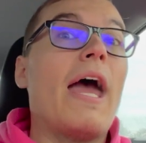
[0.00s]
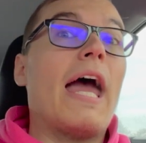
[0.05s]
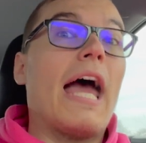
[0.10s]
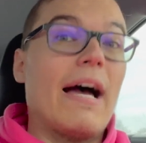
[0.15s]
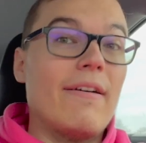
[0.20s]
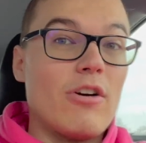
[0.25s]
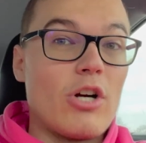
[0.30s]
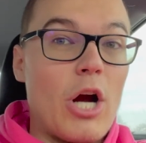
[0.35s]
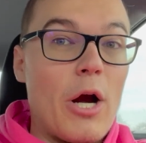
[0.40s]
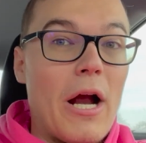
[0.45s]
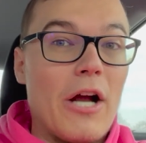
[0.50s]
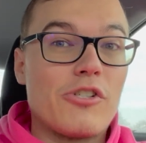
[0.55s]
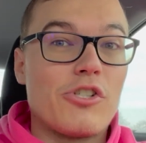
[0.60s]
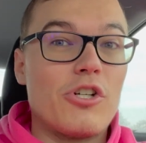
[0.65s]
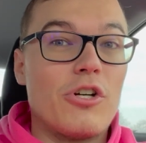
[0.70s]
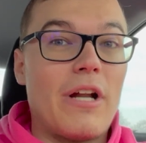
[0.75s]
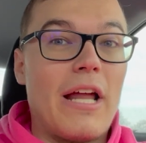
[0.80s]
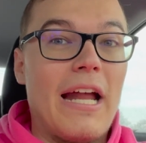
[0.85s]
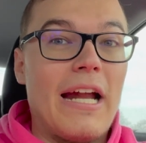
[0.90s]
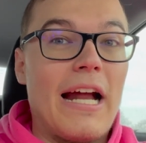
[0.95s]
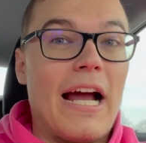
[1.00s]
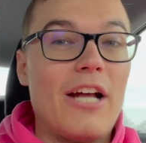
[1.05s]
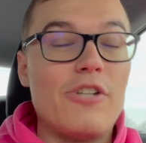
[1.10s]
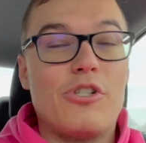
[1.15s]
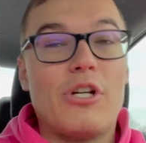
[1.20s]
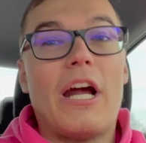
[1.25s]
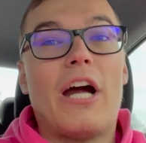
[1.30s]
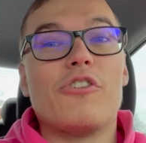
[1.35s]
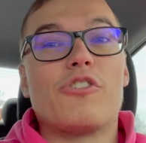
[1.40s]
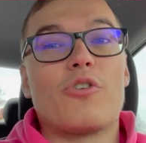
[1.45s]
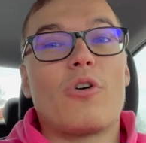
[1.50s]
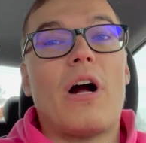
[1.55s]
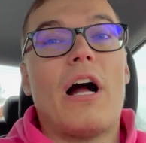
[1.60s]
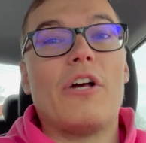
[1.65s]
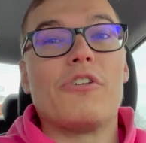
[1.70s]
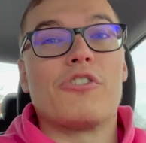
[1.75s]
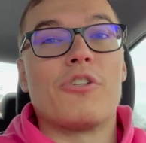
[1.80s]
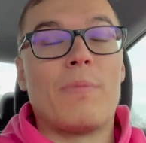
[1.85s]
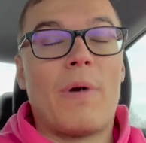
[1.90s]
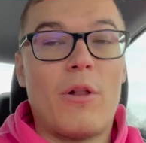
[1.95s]
Have a great rest of your day, guys. You guys are
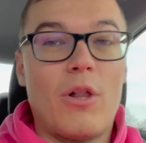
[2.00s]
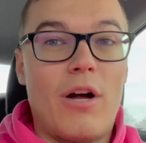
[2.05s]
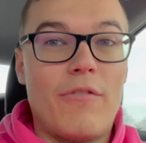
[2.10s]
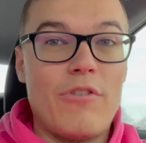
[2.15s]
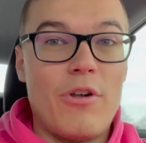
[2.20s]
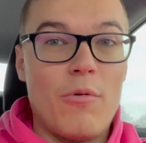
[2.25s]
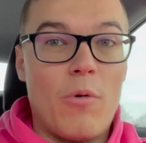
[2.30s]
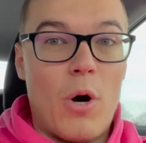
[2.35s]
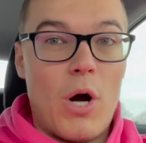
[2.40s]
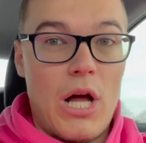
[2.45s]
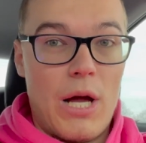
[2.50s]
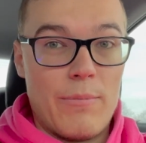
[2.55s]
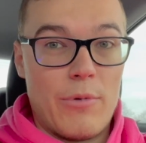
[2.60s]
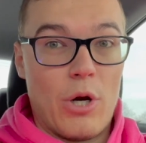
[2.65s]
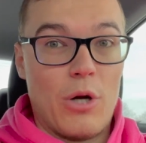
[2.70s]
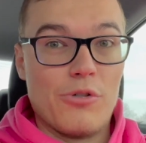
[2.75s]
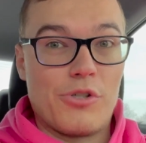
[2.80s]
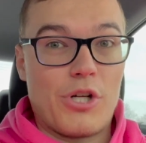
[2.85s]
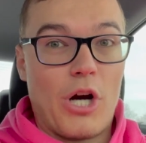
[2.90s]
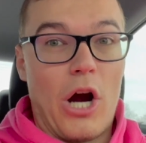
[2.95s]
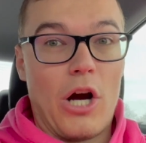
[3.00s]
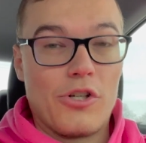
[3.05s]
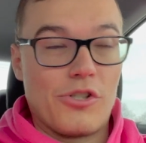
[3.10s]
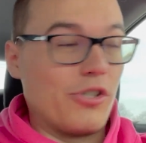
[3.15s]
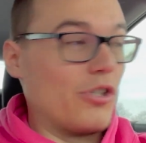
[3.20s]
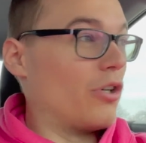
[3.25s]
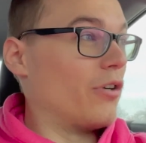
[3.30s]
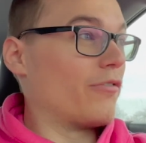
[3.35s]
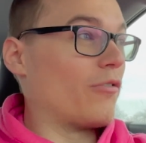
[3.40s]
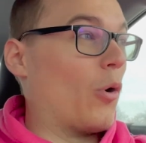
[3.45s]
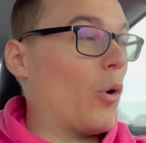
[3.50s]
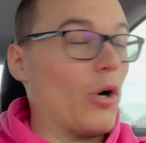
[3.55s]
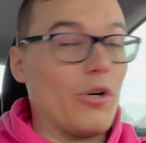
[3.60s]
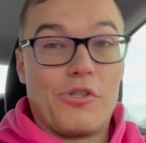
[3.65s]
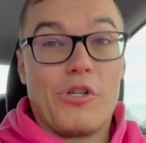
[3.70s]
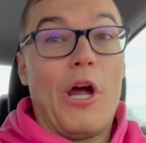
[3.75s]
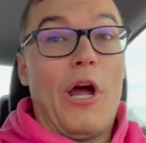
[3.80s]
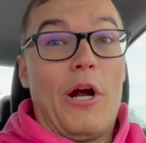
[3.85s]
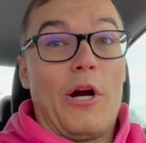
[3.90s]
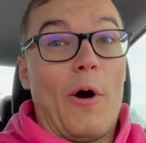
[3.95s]
awesome. I love you all. I'm your host, Carson, and of course,
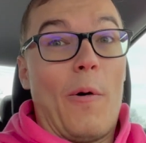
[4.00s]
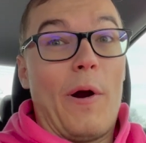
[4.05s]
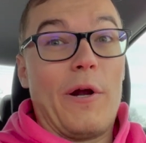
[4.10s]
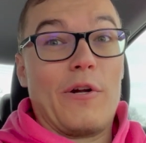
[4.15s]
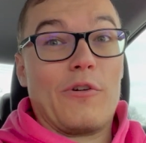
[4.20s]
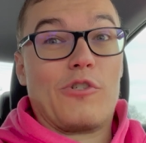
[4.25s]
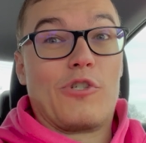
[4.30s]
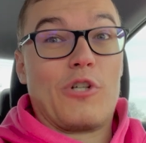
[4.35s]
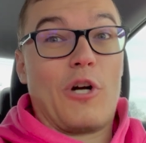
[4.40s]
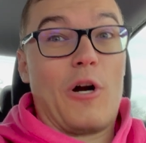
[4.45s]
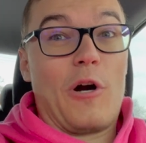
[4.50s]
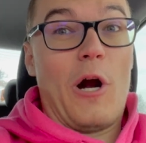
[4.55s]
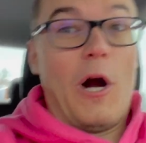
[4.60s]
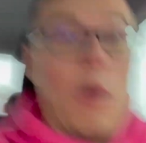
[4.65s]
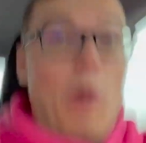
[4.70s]
course, go eat a churro.